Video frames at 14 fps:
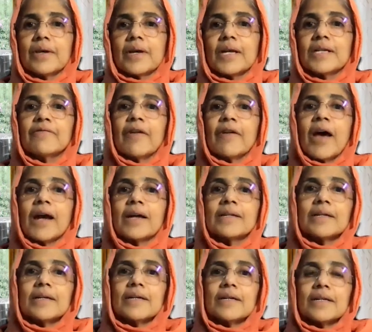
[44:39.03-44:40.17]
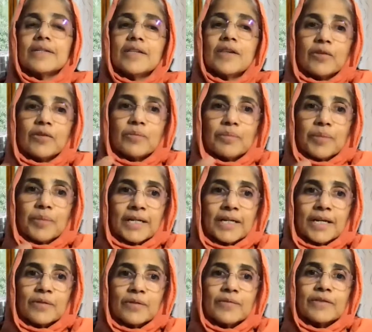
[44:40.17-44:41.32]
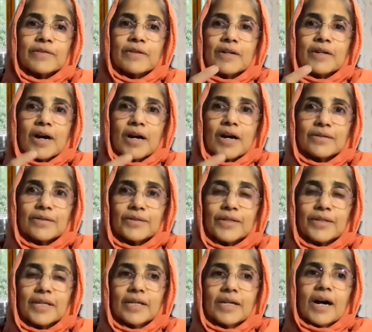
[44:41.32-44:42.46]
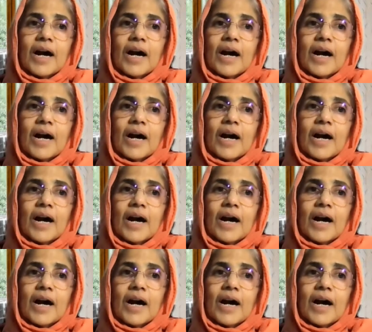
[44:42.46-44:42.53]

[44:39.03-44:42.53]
In fact, it's even better with regard to the